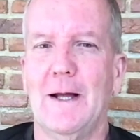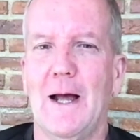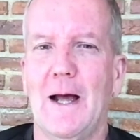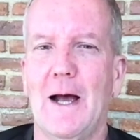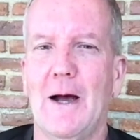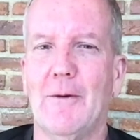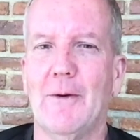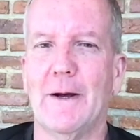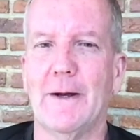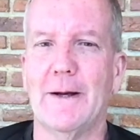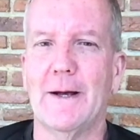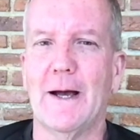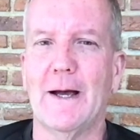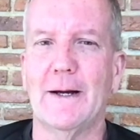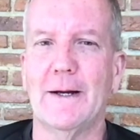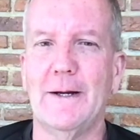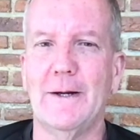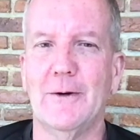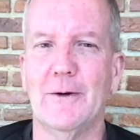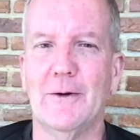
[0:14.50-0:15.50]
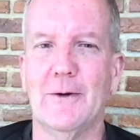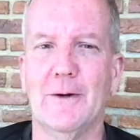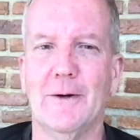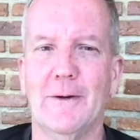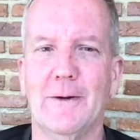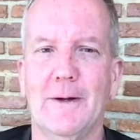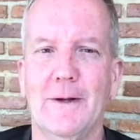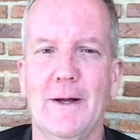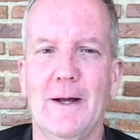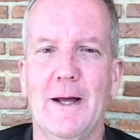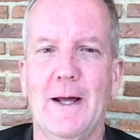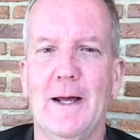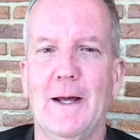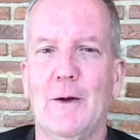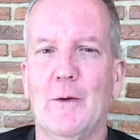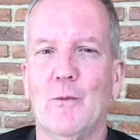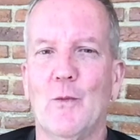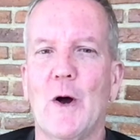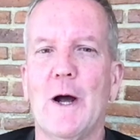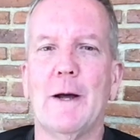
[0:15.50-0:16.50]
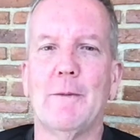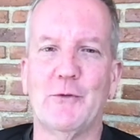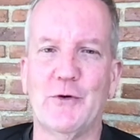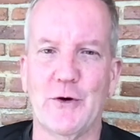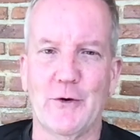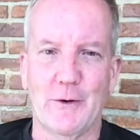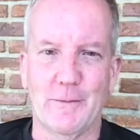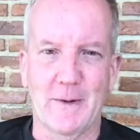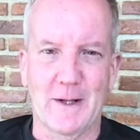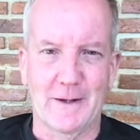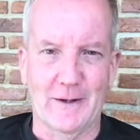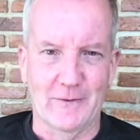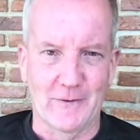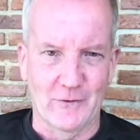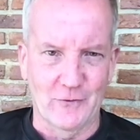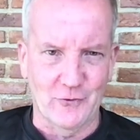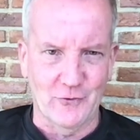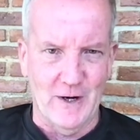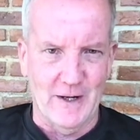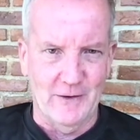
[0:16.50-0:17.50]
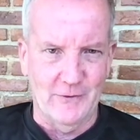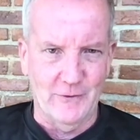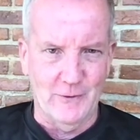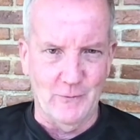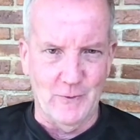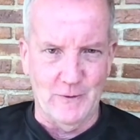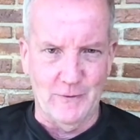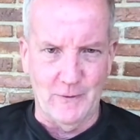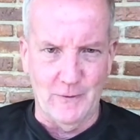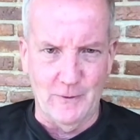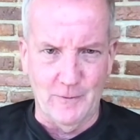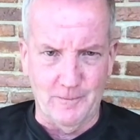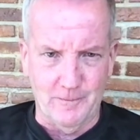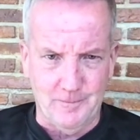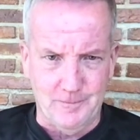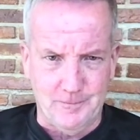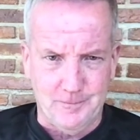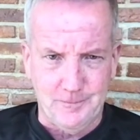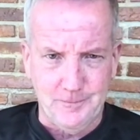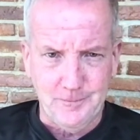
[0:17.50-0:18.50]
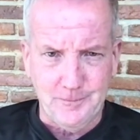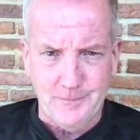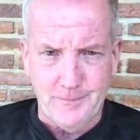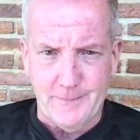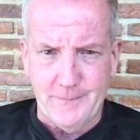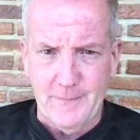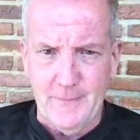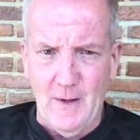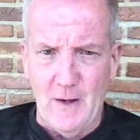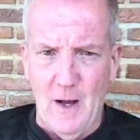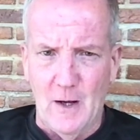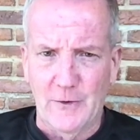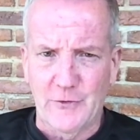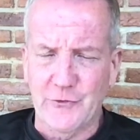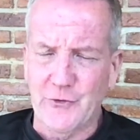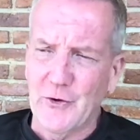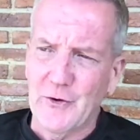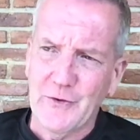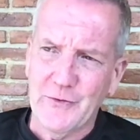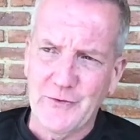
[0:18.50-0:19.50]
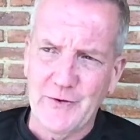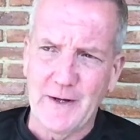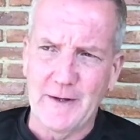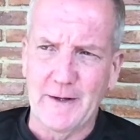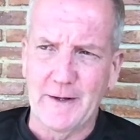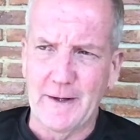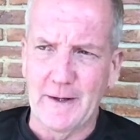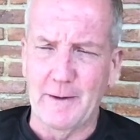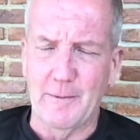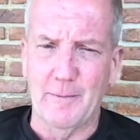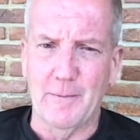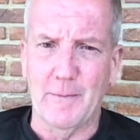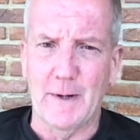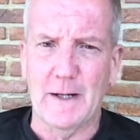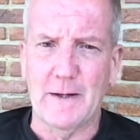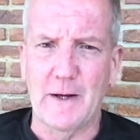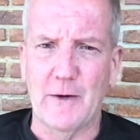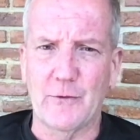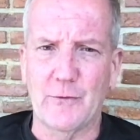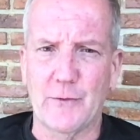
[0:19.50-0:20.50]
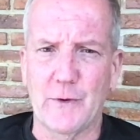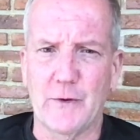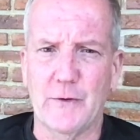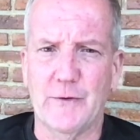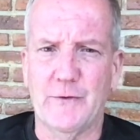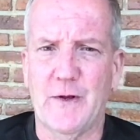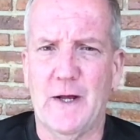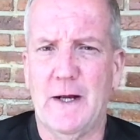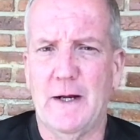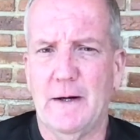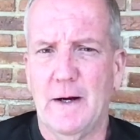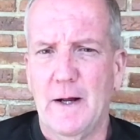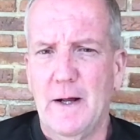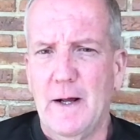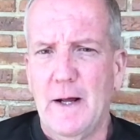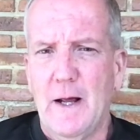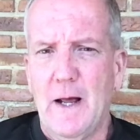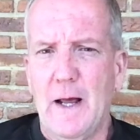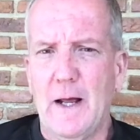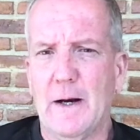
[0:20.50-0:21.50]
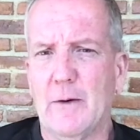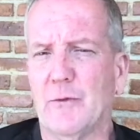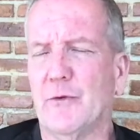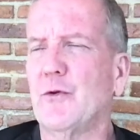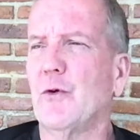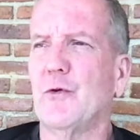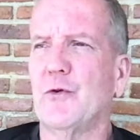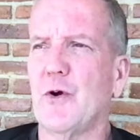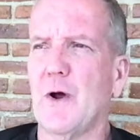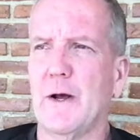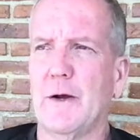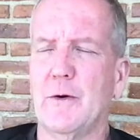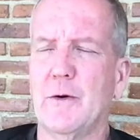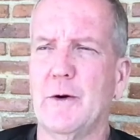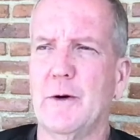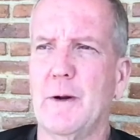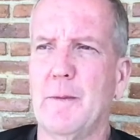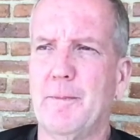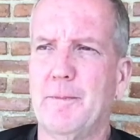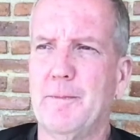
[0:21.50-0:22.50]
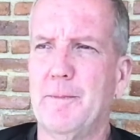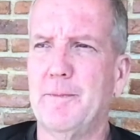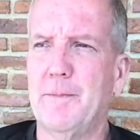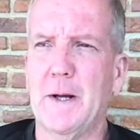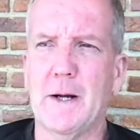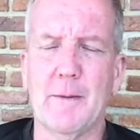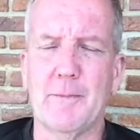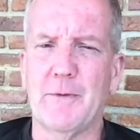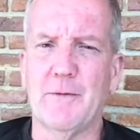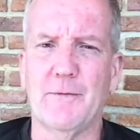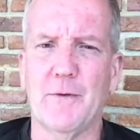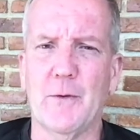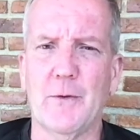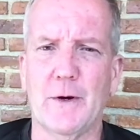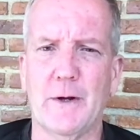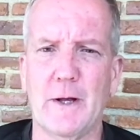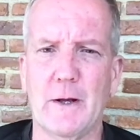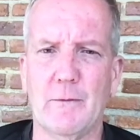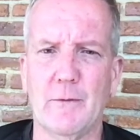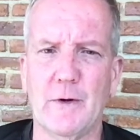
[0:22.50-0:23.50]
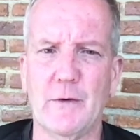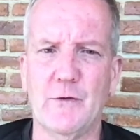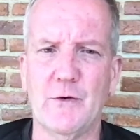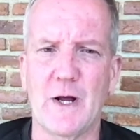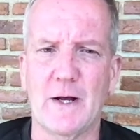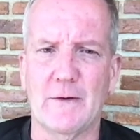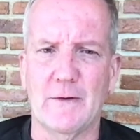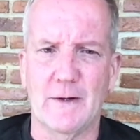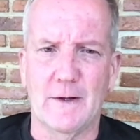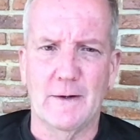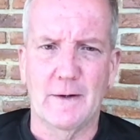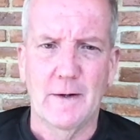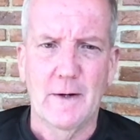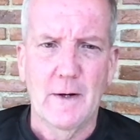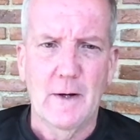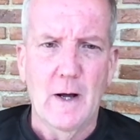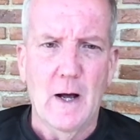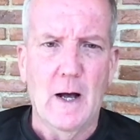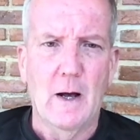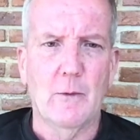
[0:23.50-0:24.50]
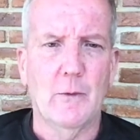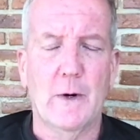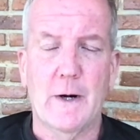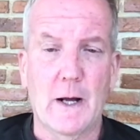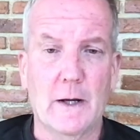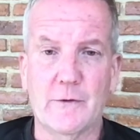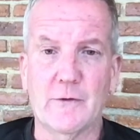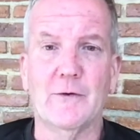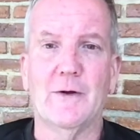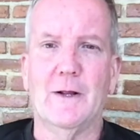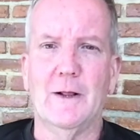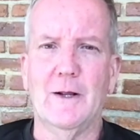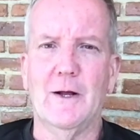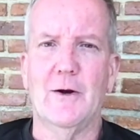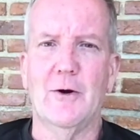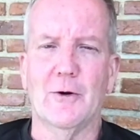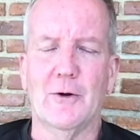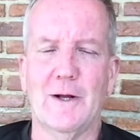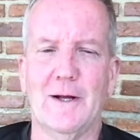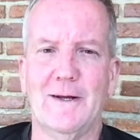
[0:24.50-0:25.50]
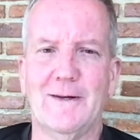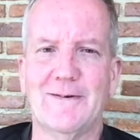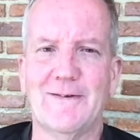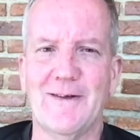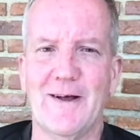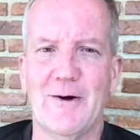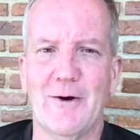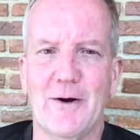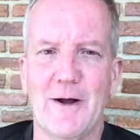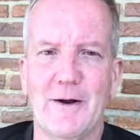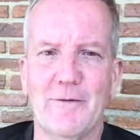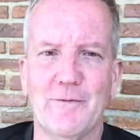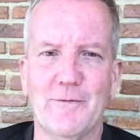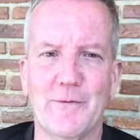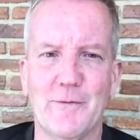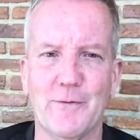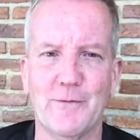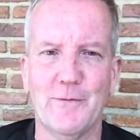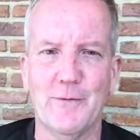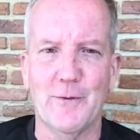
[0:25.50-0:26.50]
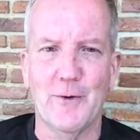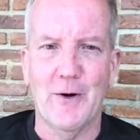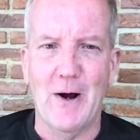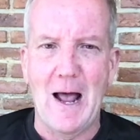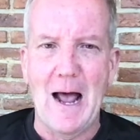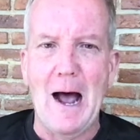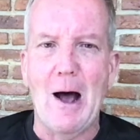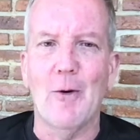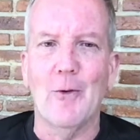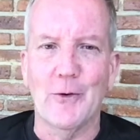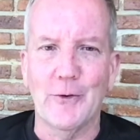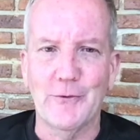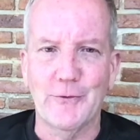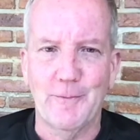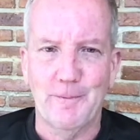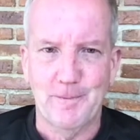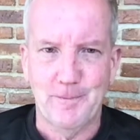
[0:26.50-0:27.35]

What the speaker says: how I got here and why I'm sharing my LinkedIn strategy with you. I started selling, in my case, real estate, and I was so shy I couldn't pick up the phone and get rejected. I would actually literally stare at for hours.